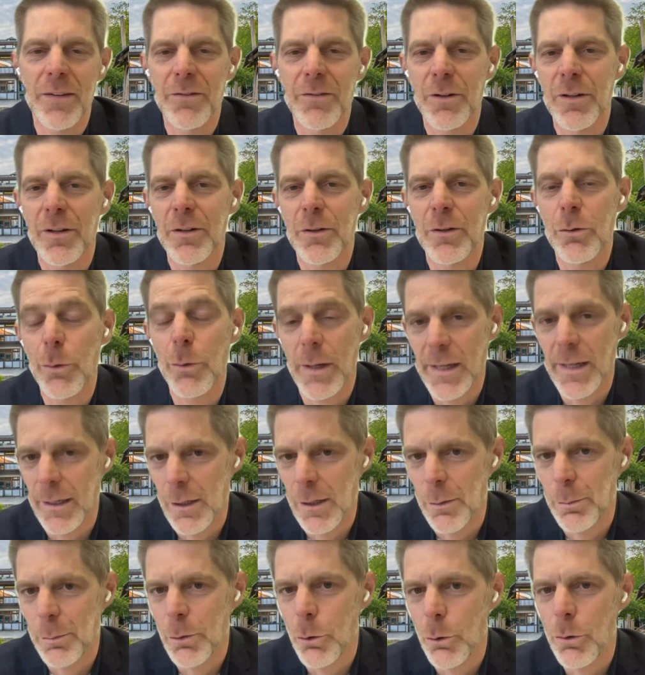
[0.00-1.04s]
We have a
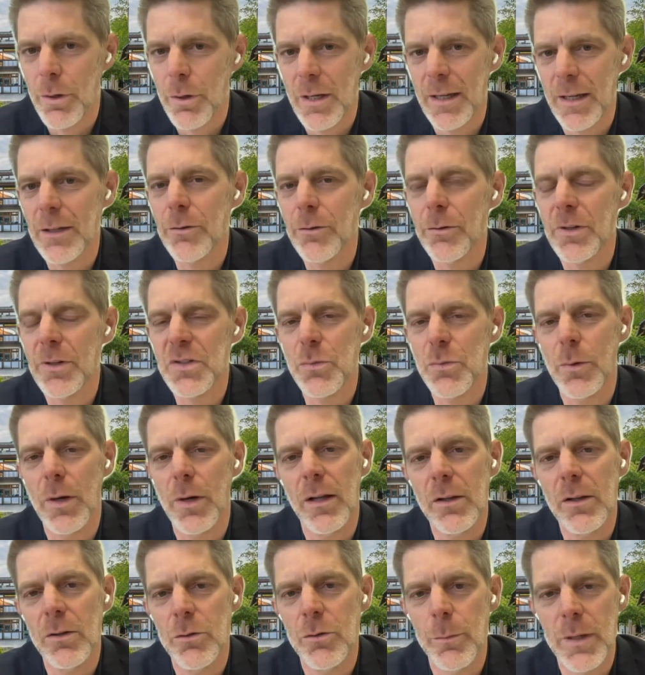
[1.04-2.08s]
curriculum coordinator
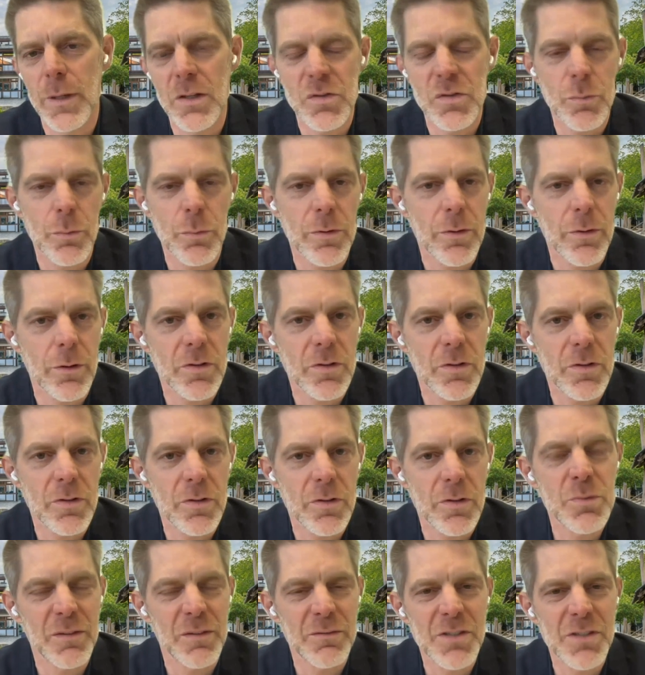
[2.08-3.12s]
as well, who meets with
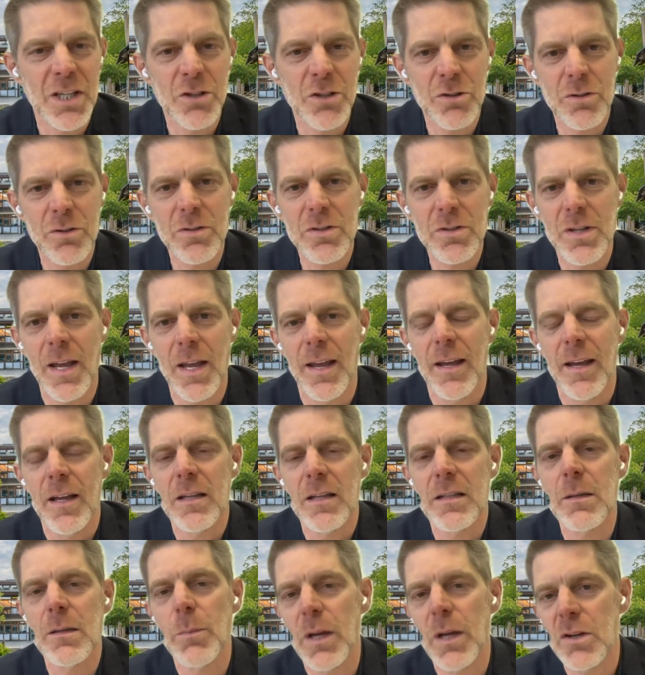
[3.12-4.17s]
our teams of teachers
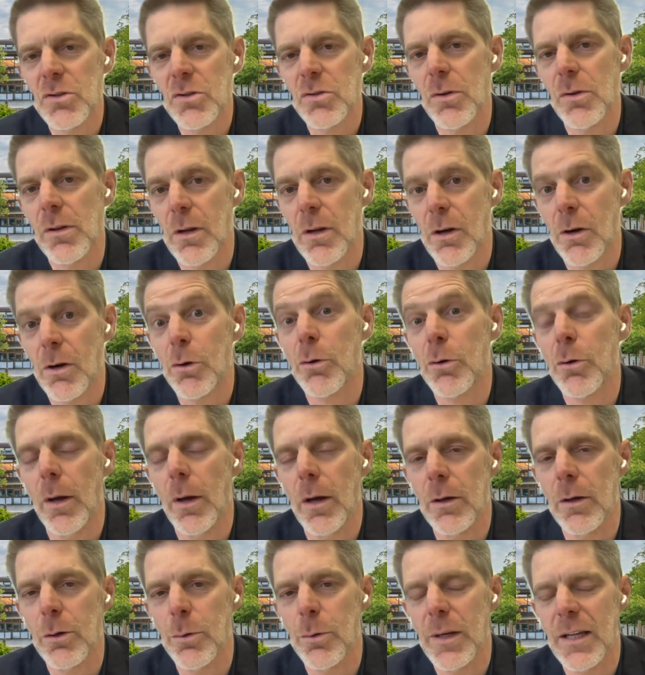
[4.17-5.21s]
to make sure
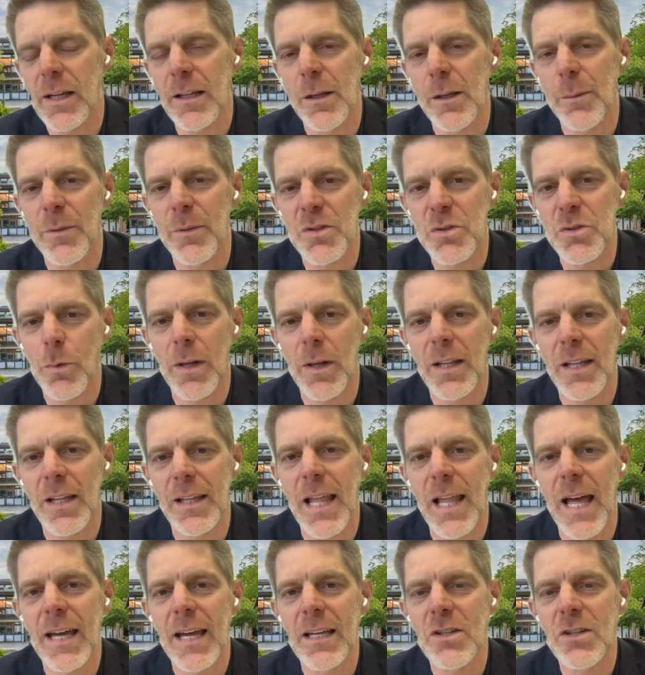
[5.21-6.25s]
that our curriculum is
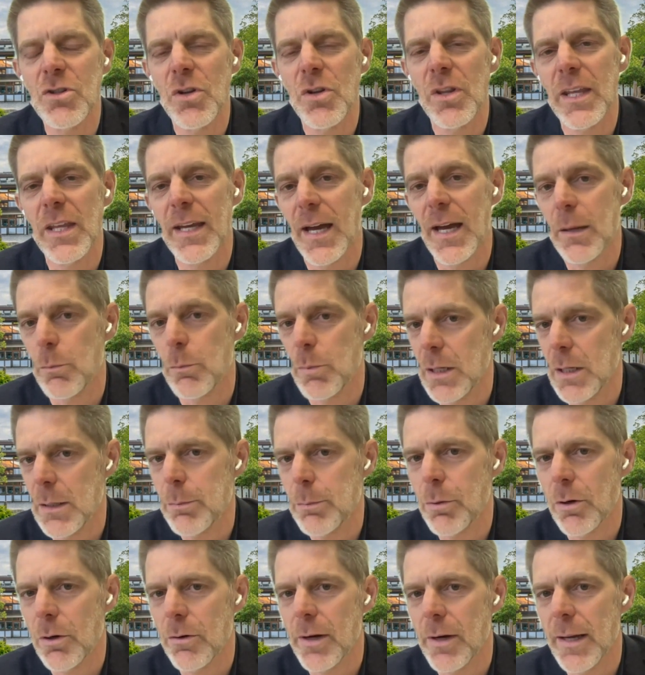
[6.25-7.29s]
well aligned to the
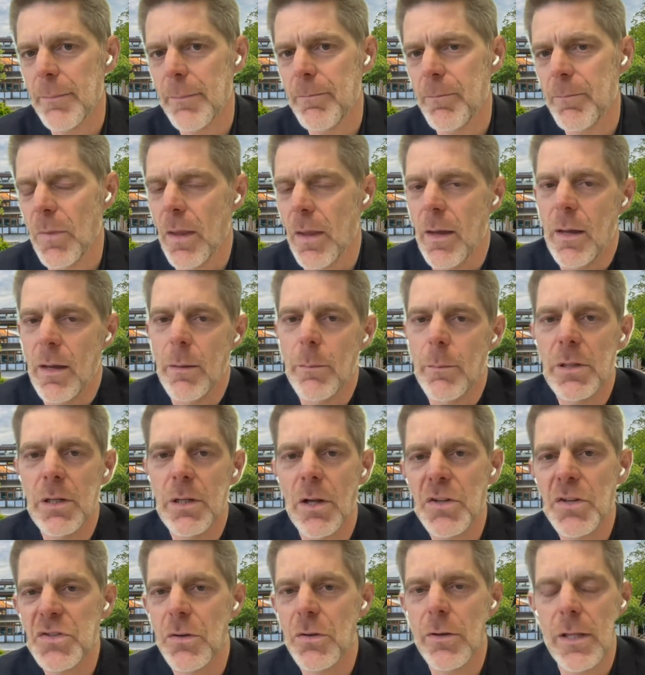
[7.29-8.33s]
IB program,
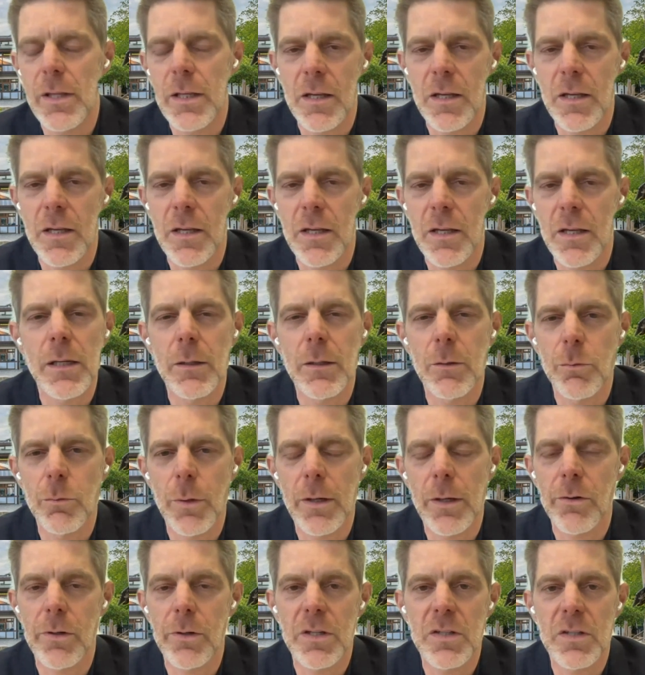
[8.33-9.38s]
but also that it's
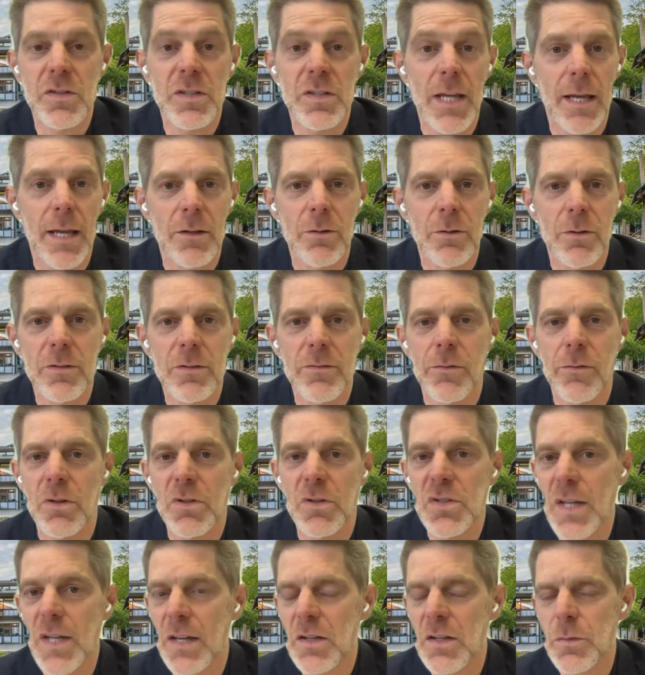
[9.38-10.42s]
meeting rigorous
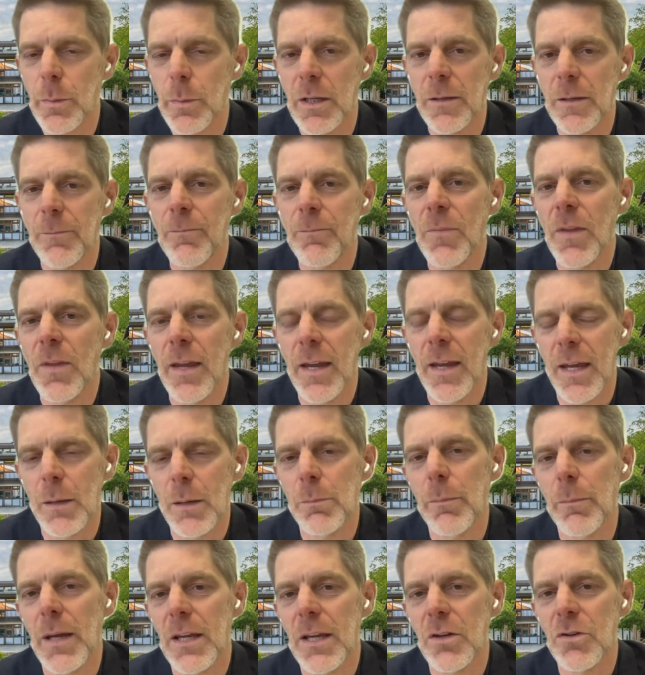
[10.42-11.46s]
standards for assessment
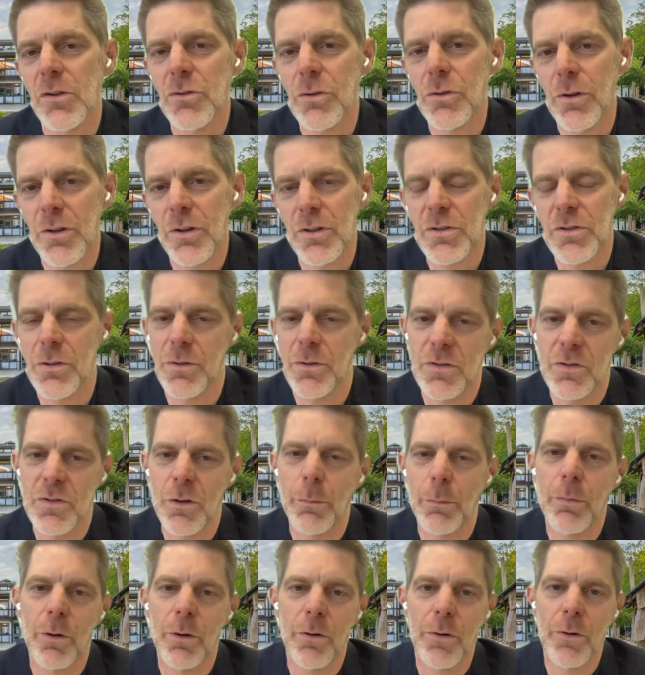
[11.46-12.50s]
and making sure our
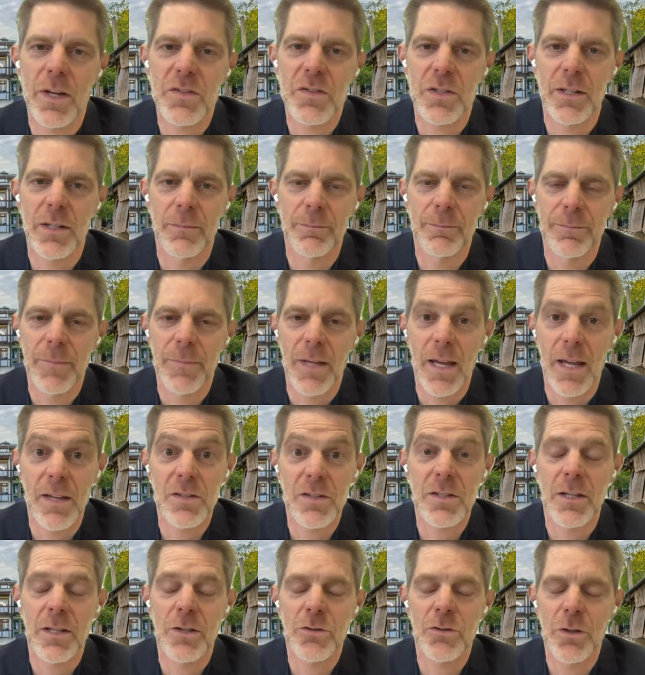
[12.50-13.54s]
students are progressing
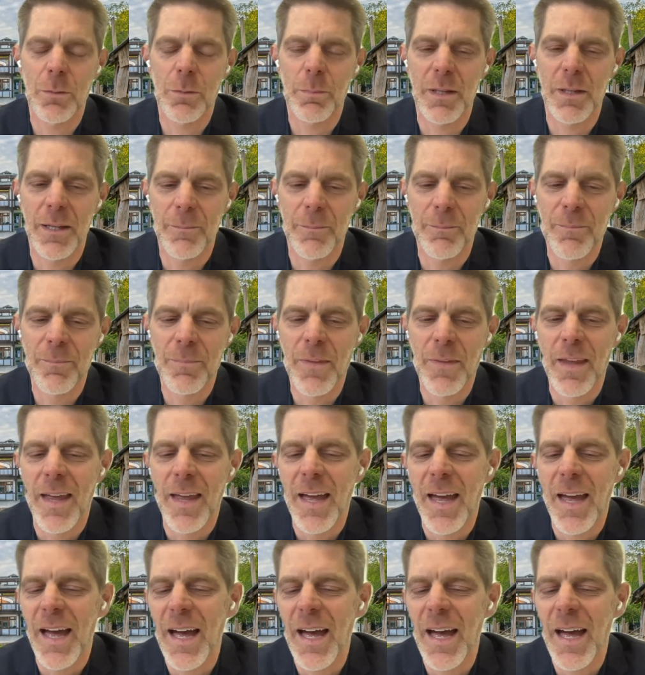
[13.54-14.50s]
as they should be.